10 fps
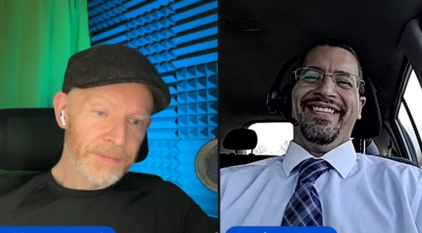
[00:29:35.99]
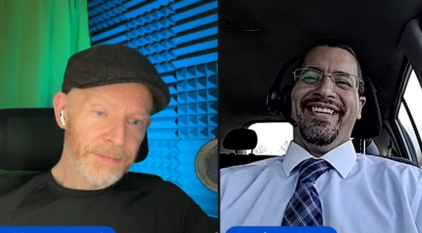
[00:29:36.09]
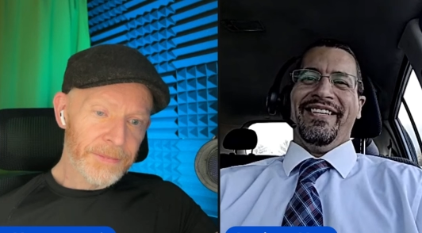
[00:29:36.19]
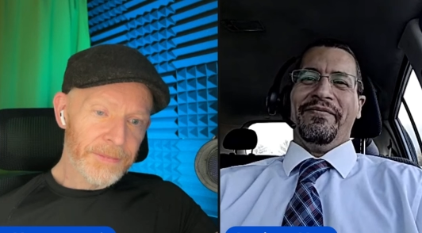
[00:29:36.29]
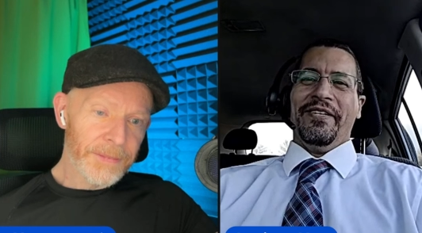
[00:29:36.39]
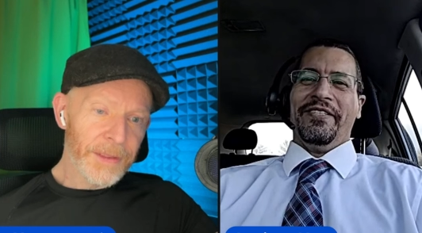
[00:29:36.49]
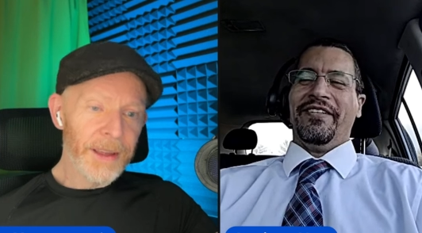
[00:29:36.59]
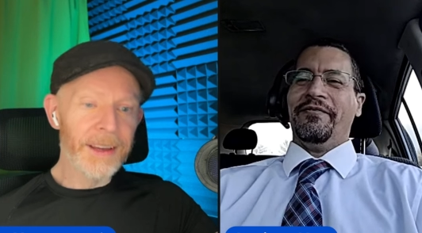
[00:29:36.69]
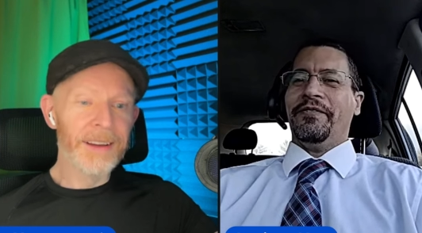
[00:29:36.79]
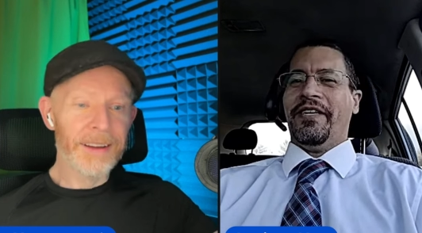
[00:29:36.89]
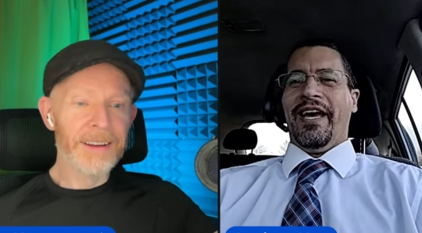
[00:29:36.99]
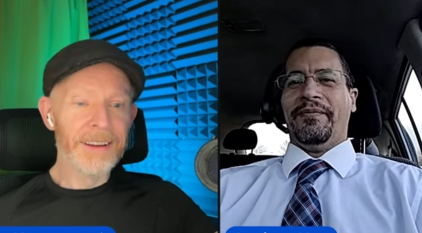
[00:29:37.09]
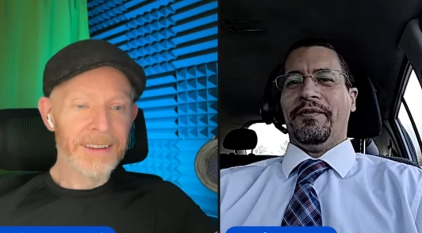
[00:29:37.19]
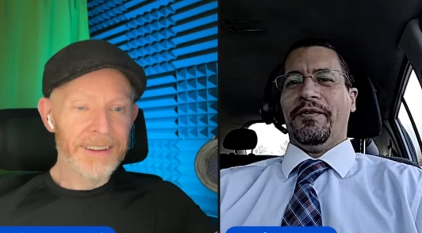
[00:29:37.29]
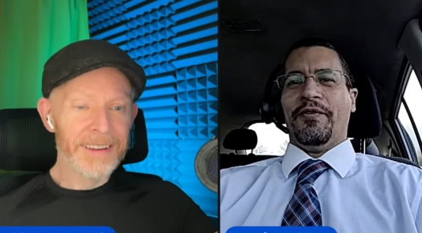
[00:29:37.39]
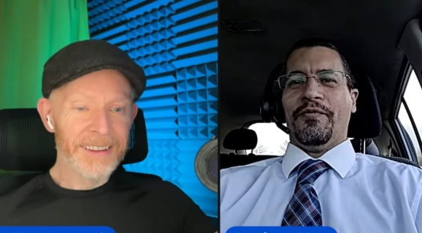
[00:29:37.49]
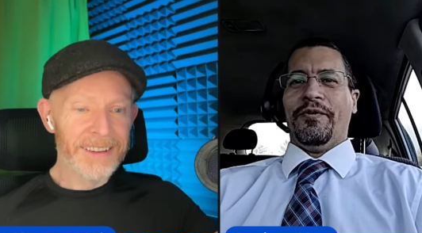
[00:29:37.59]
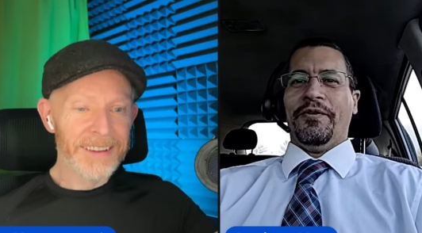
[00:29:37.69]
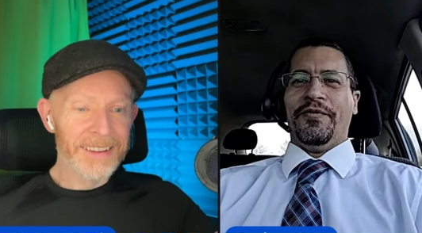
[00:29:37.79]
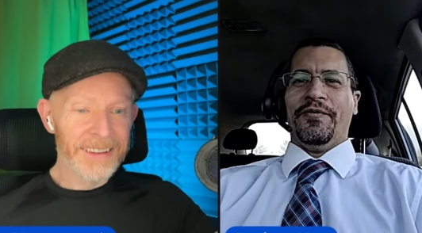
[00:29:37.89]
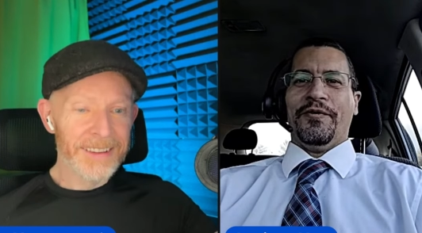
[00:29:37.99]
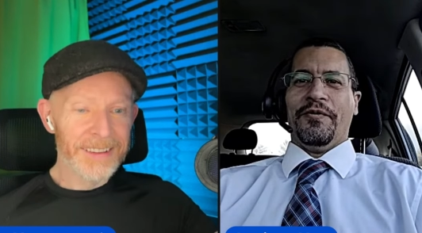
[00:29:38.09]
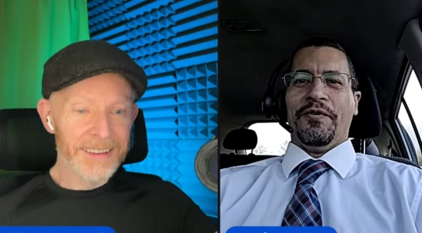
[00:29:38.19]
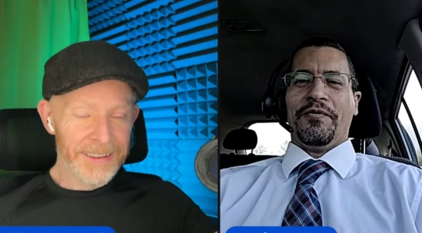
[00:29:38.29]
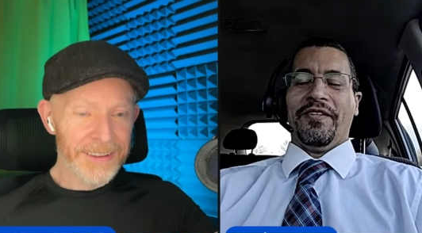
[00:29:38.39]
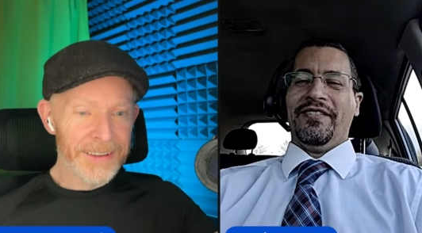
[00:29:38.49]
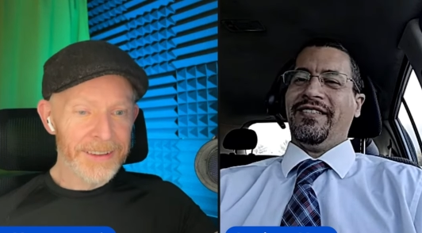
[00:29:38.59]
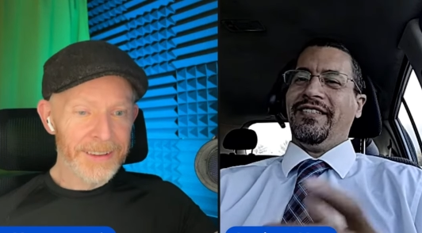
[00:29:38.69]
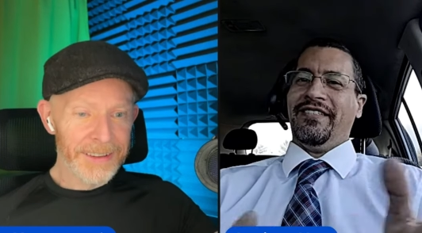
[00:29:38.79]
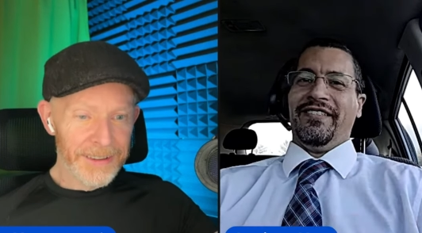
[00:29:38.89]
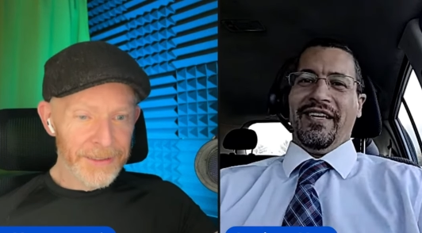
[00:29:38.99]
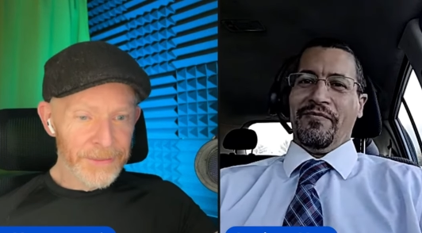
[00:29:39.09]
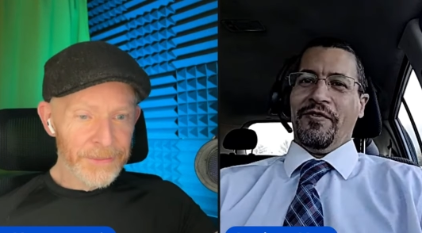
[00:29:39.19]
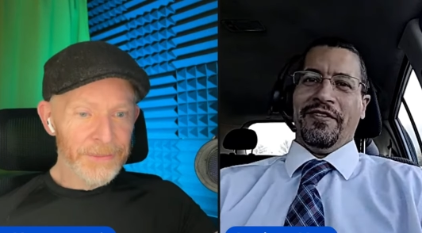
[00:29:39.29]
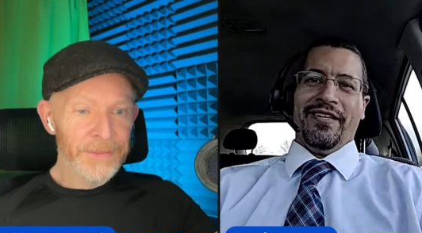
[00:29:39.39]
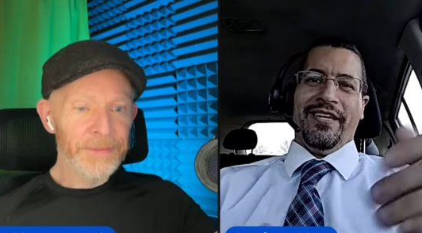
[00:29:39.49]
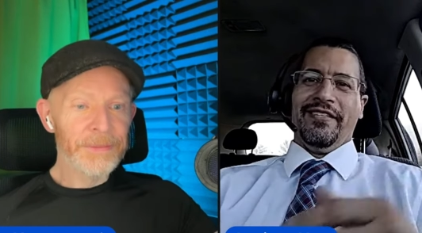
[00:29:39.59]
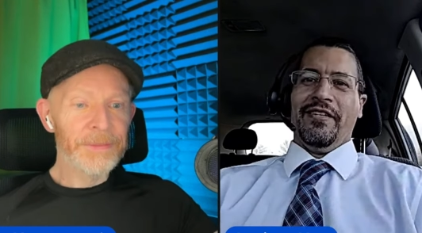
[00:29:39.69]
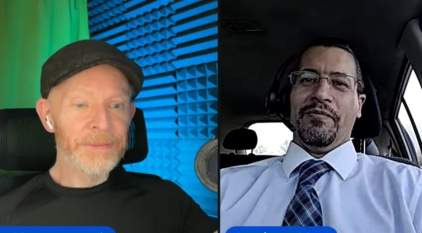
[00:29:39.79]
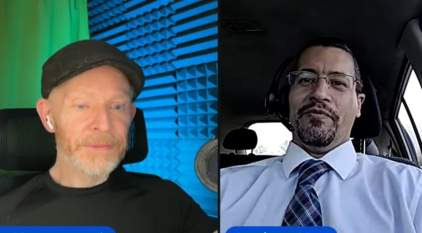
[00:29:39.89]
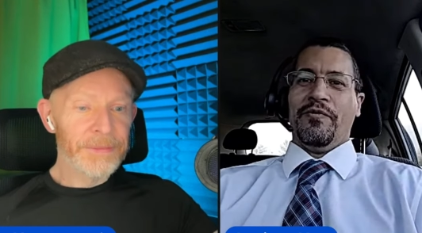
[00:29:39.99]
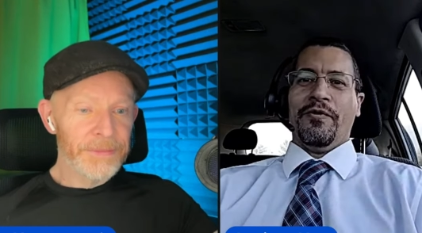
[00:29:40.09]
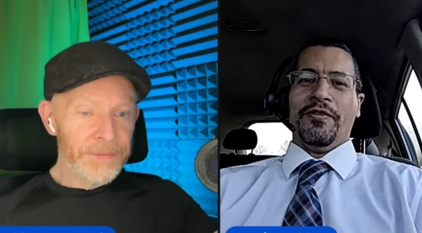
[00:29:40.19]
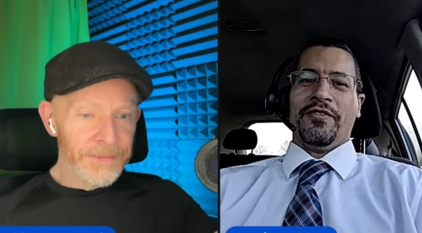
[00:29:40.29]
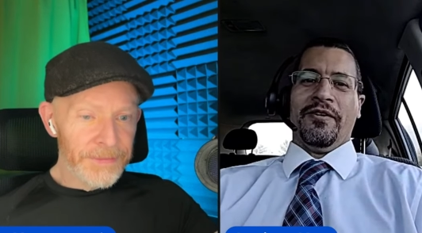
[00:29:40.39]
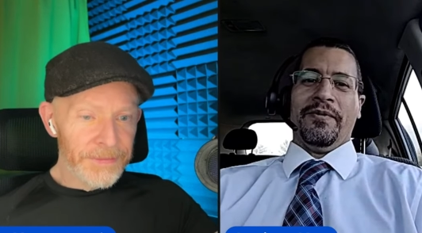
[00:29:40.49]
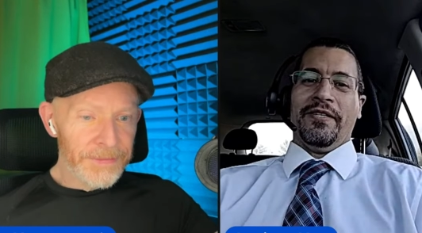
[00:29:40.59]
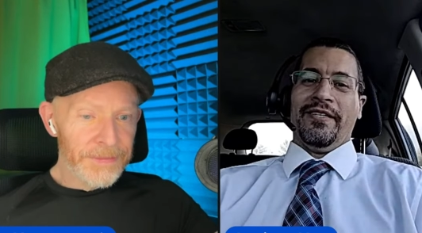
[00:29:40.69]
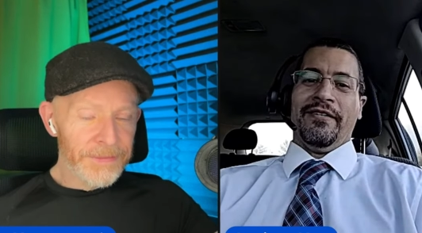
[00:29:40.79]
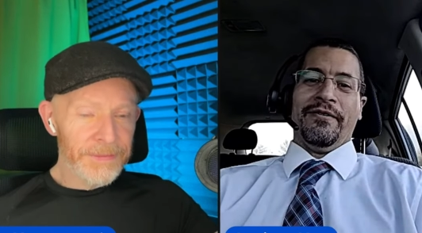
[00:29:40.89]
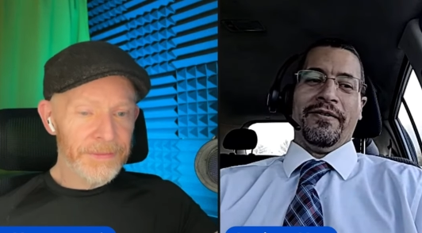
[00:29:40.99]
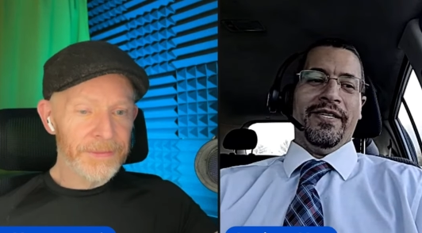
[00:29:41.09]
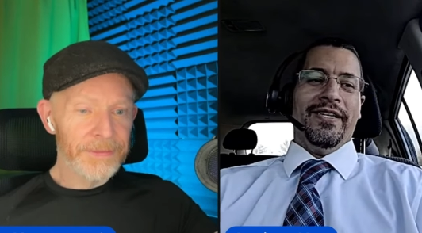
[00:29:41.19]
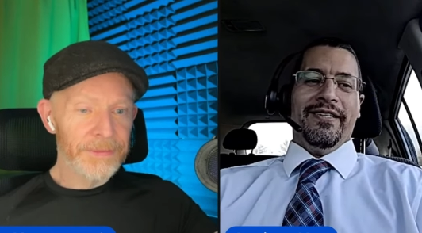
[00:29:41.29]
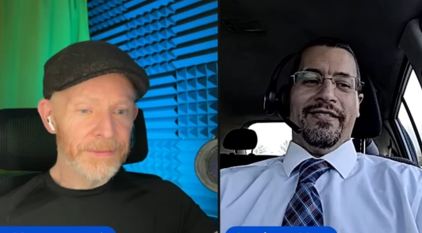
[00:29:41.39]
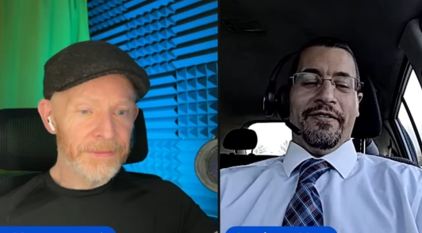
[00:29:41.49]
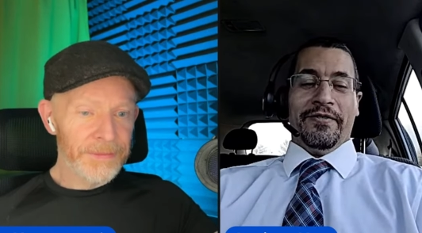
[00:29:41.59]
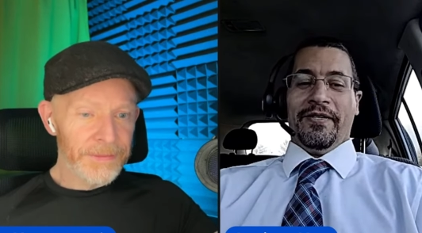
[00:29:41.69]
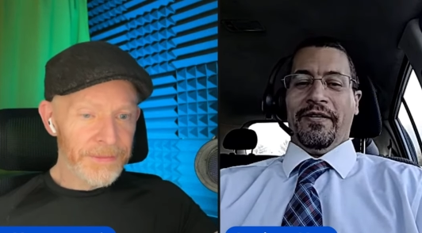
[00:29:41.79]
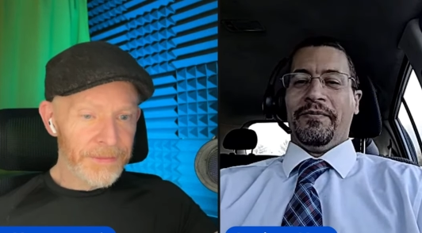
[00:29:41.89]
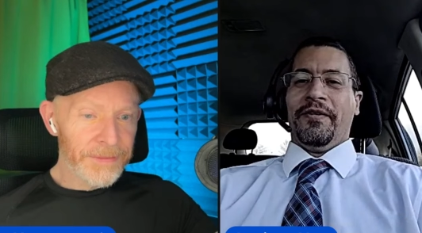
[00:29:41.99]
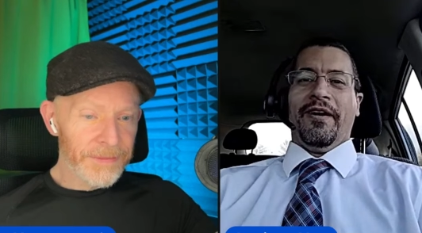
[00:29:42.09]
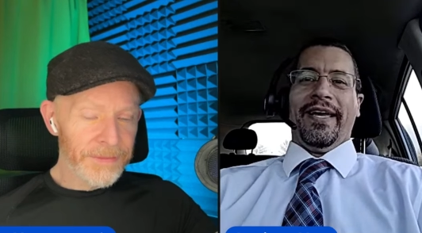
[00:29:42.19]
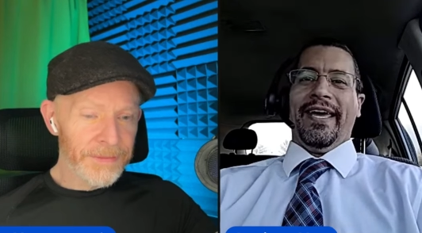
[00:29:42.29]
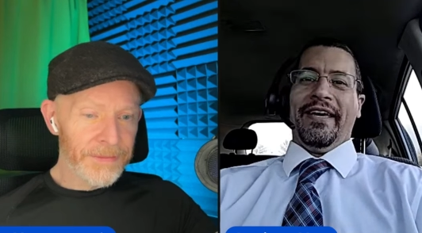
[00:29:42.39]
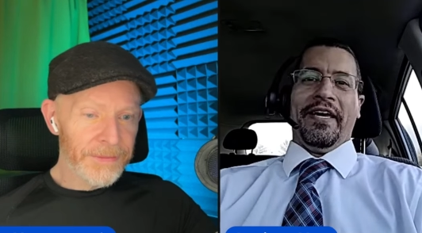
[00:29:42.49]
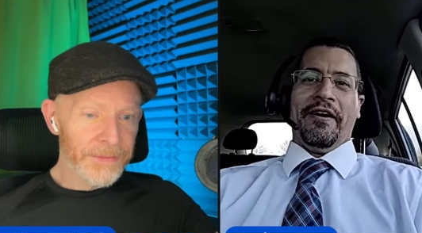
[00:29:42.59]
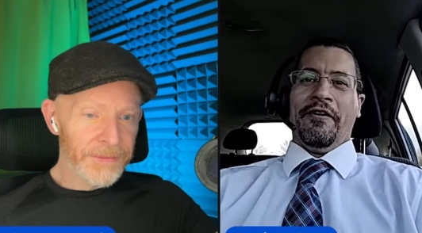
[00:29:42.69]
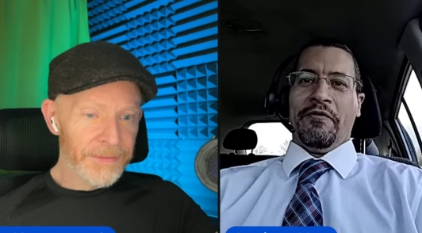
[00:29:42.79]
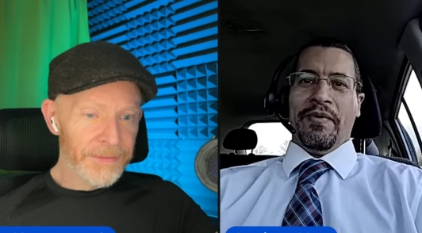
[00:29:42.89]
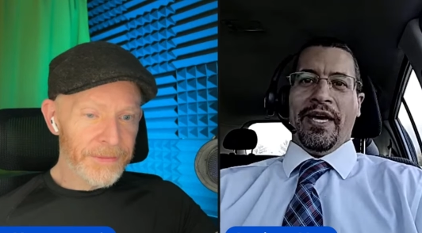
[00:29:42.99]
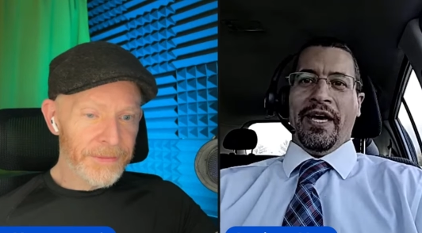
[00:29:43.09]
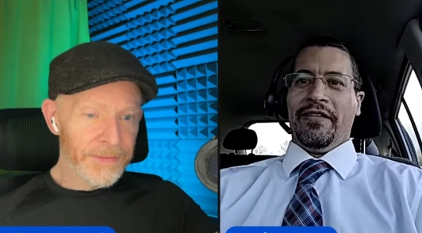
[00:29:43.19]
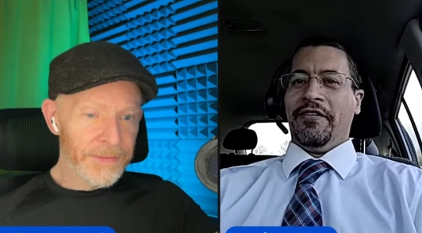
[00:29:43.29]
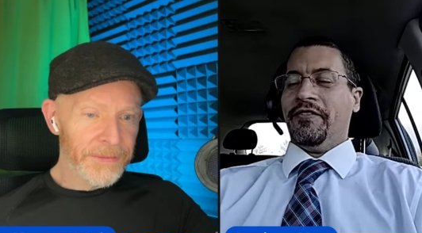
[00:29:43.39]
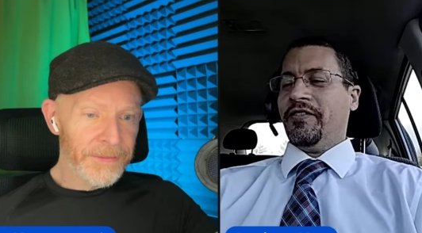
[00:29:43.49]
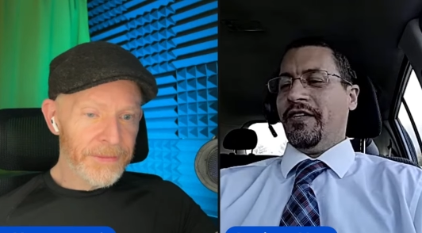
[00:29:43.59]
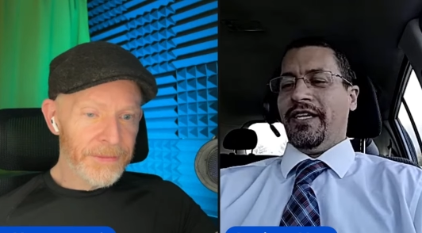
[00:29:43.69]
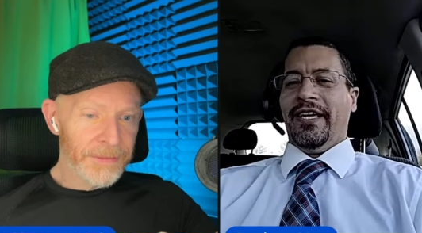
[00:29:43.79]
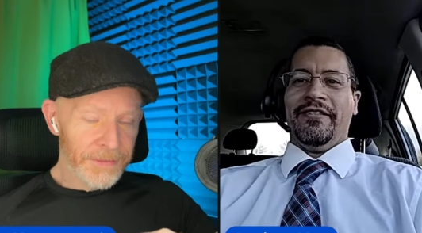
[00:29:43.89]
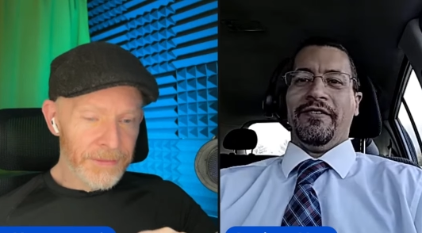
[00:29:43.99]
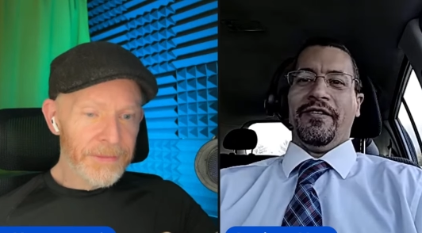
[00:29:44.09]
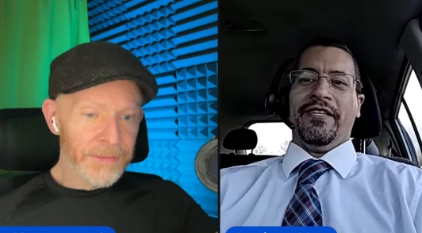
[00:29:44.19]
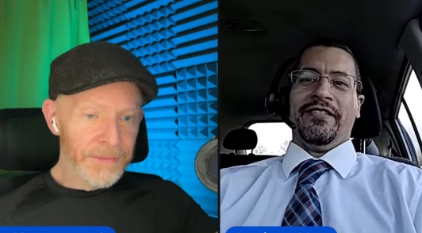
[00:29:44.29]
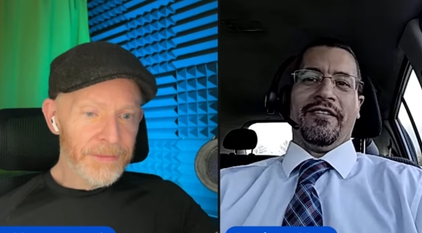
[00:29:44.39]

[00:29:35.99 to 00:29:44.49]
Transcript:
Speaker 1: and my son was absolutely thrilled through the roof because he's the same one that before saw me. Oh, no, son, I'm sorry, I can't carry your bag. No, son, I can't do this.